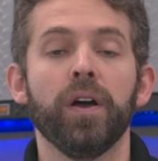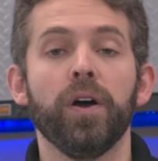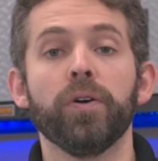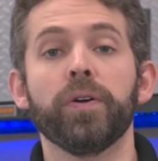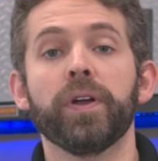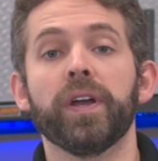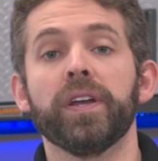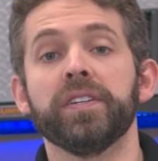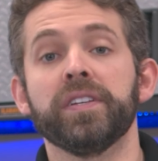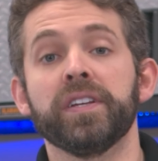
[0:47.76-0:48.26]

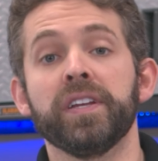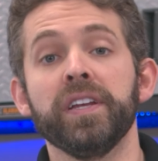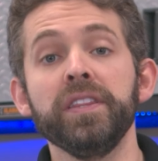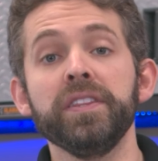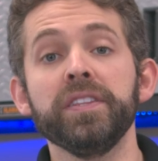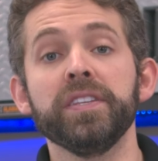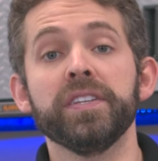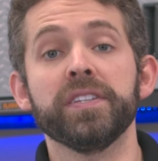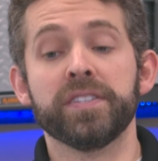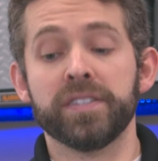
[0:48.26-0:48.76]
Okay, to
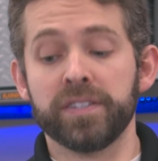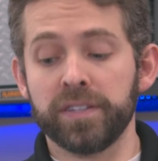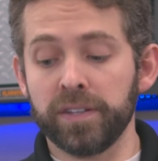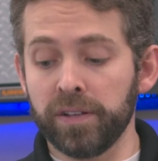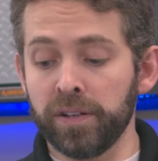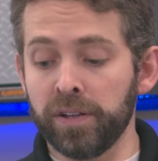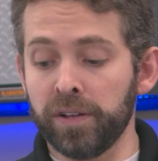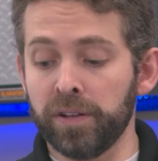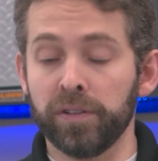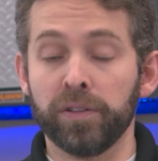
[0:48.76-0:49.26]
get this
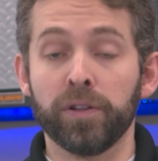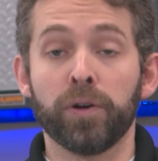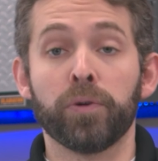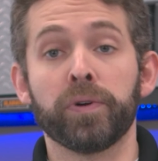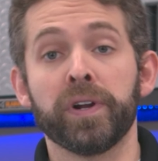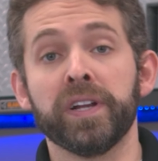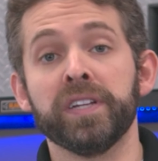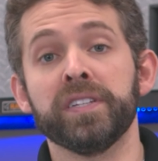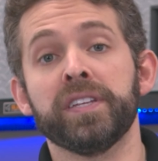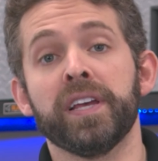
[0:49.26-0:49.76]
lower
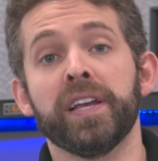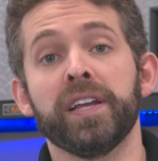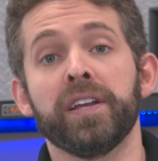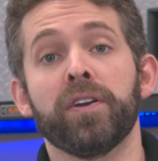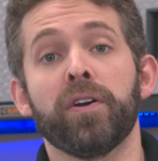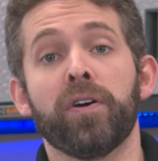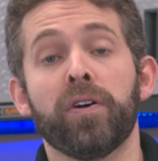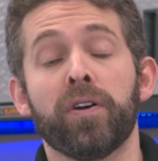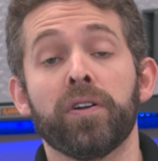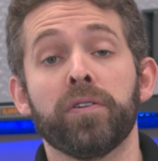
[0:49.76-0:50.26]
intake
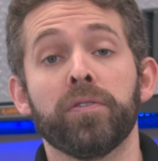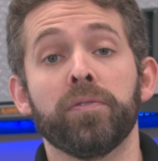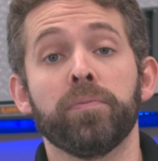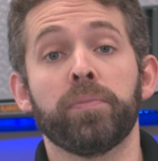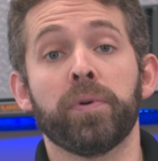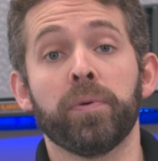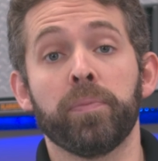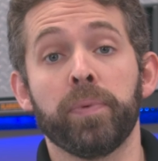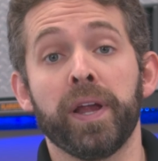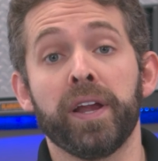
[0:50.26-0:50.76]
guard
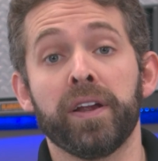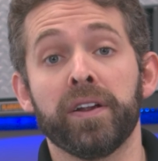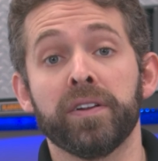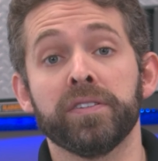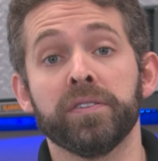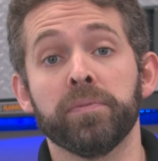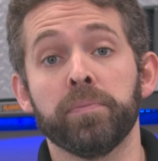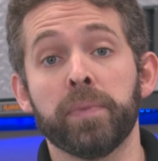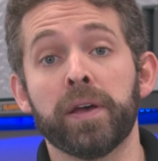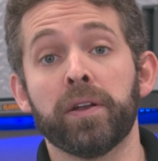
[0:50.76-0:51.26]
prepared
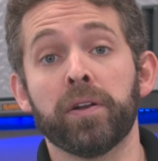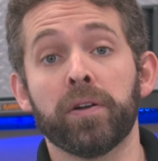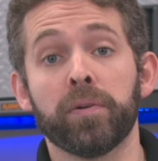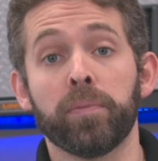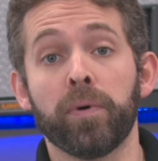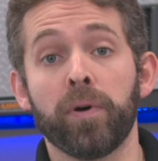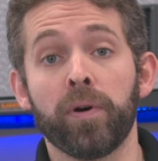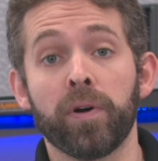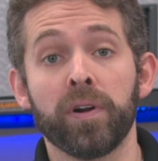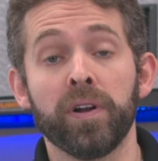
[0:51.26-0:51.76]
to mount our
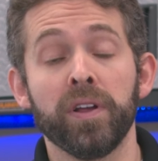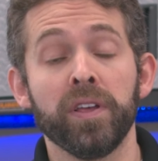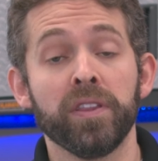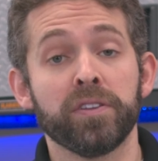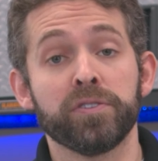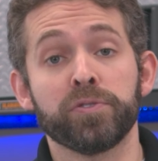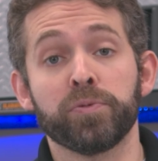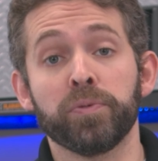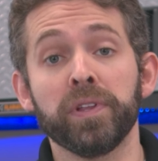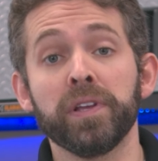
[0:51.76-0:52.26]
bar,
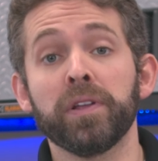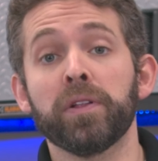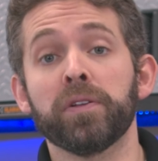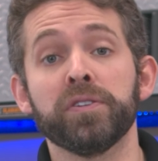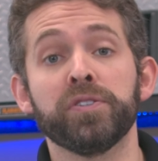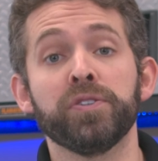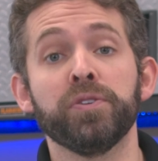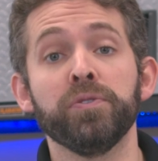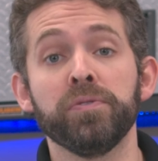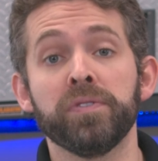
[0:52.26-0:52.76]
there's really only
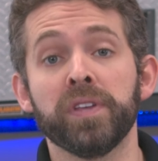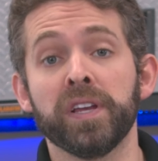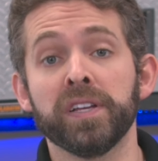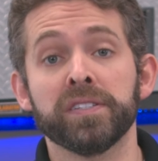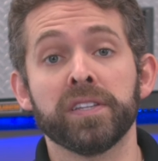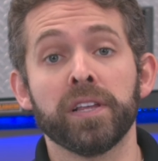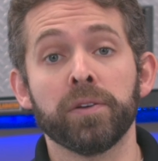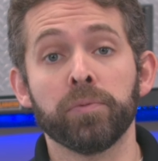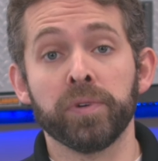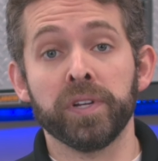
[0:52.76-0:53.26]
two things
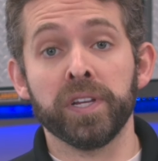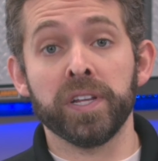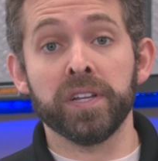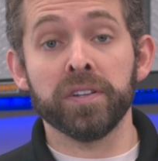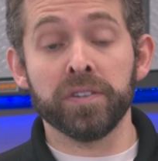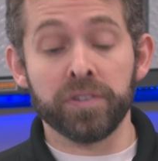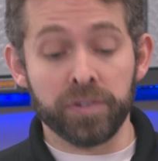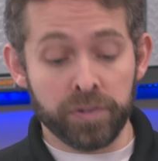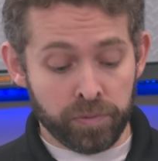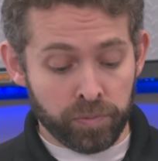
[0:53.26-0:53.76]
that we need to
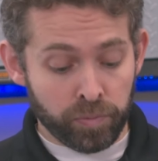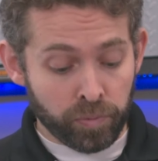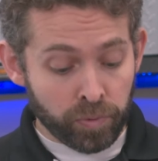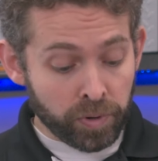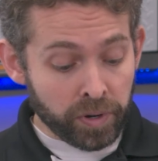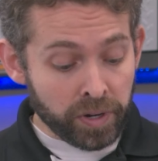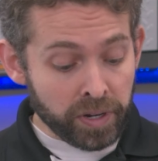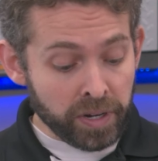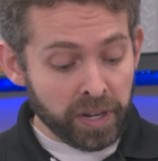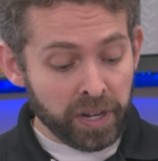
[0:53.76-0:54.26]
do.
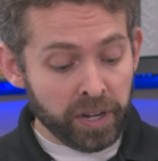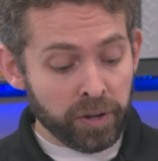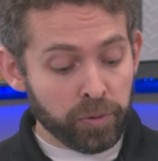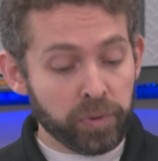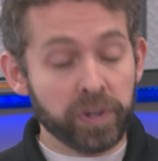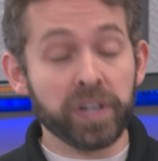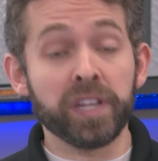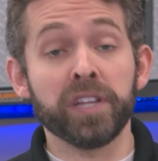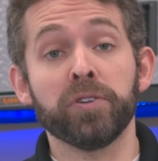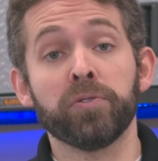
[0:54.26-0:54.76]
One,
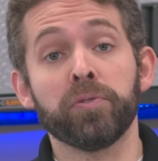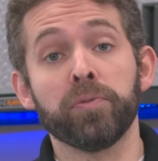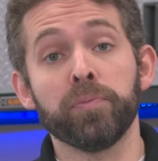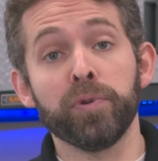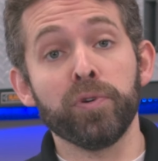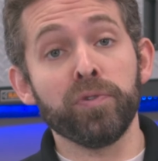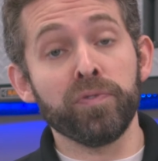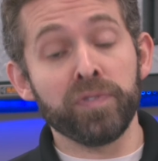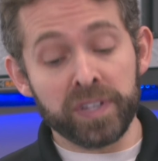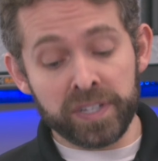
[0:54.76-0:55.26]
we need to
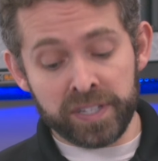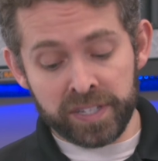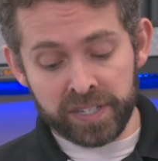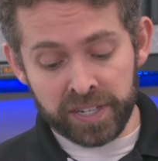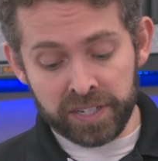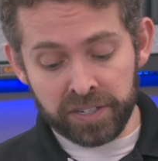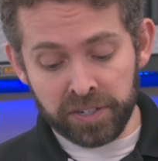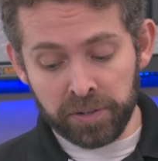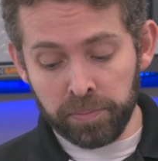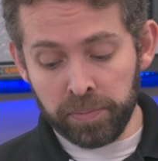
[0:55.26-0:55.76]
remove this
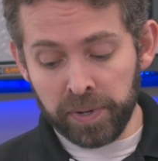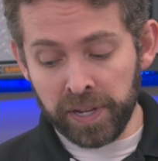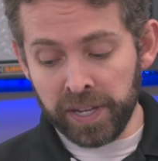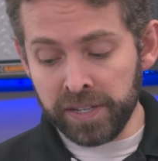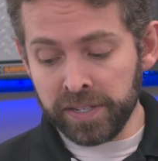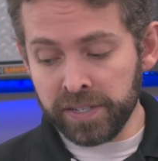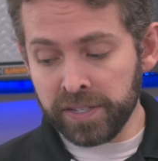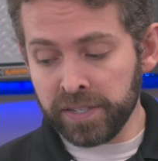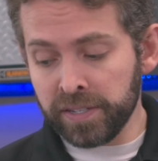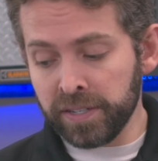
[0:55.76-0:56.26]
center
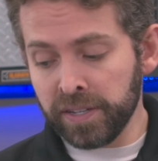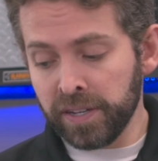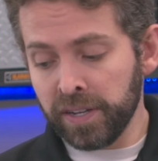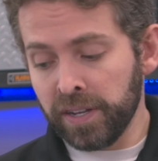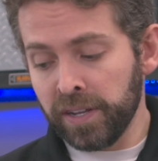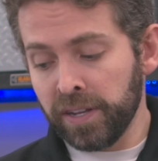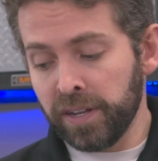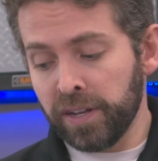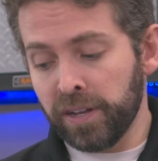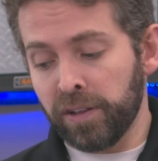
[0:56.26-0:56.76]
piece
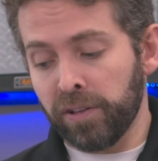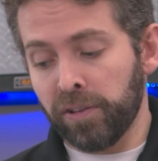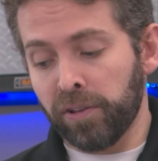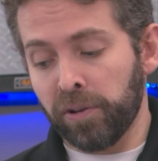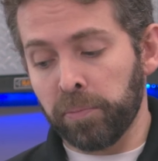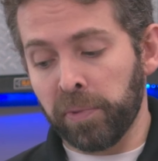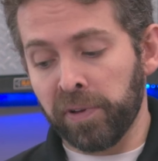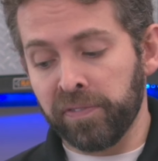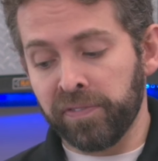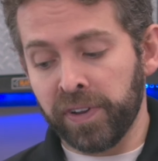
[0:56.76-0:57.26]

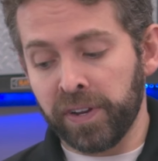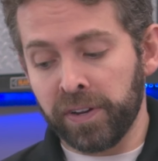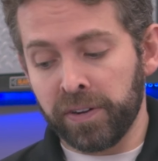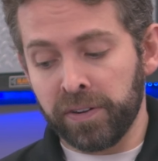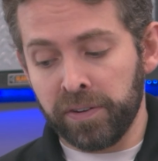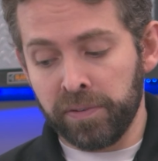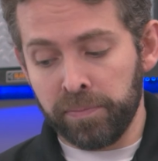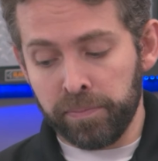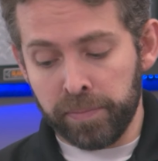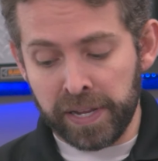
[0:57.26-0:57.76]
along my
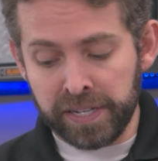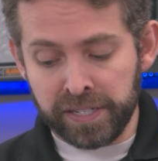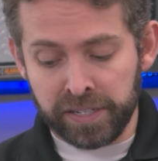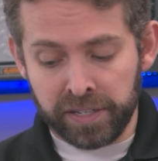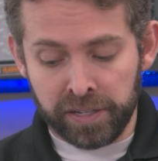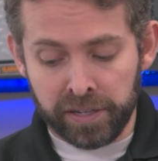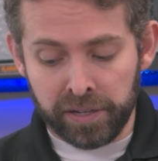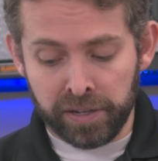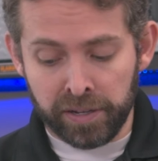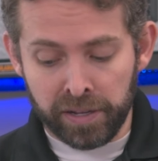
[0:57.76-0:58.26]
finger,
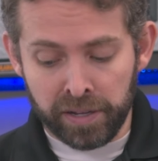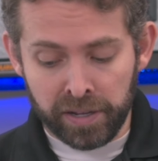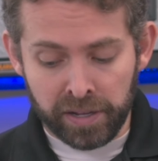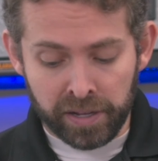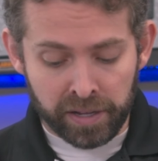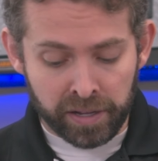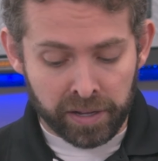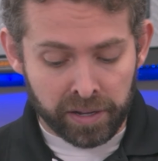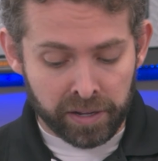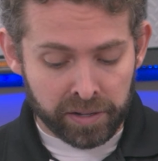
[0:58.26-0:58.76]
basically
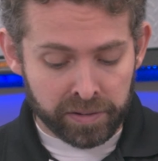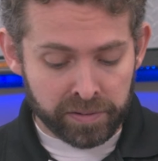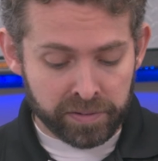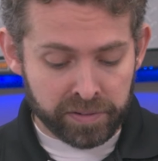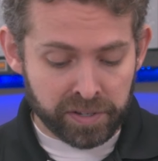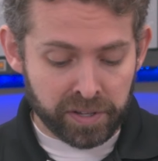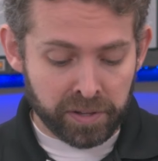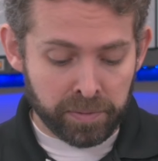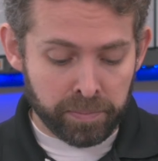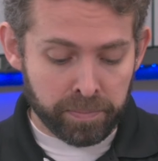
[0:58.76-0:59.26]

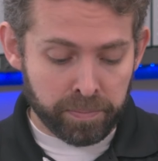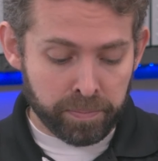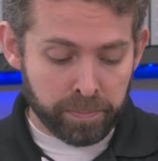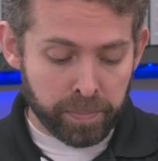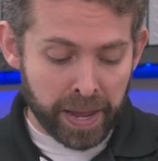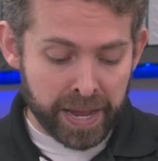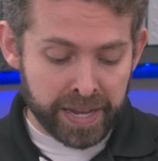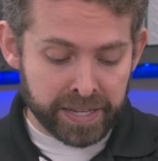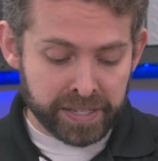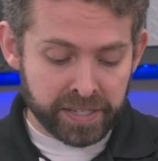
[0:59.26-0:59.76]
to the
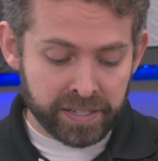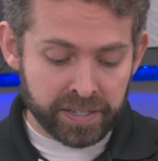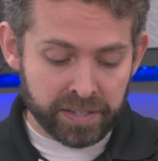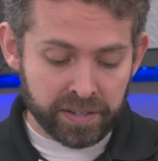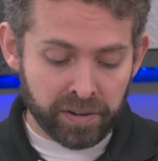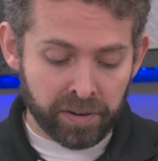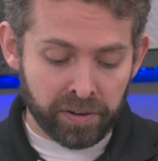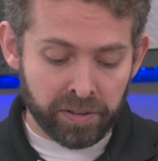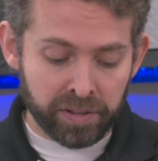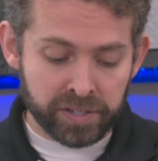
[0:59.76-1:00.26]
base
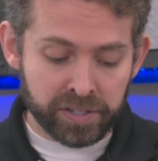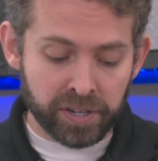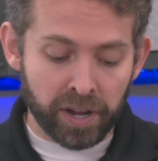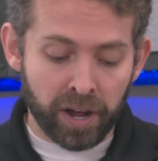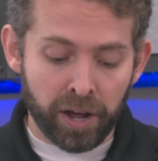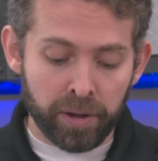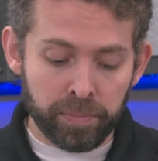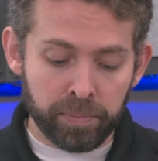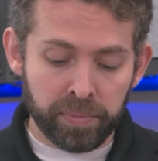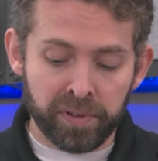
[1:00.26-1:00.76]
or the
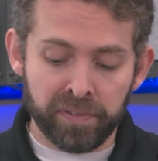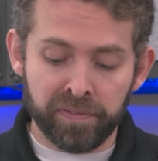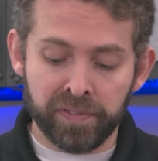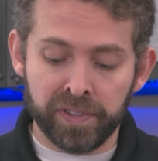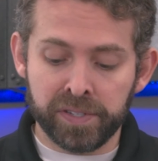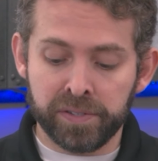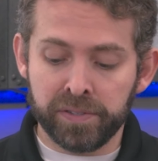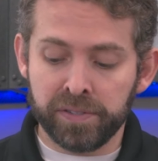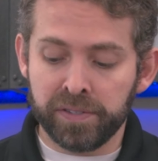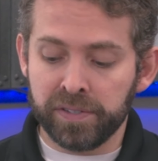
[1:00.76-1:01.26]
top of
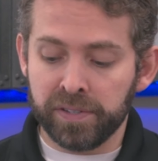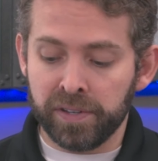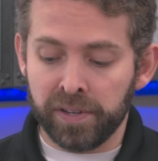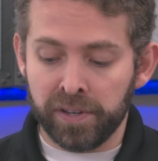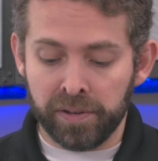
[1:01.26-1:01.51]
this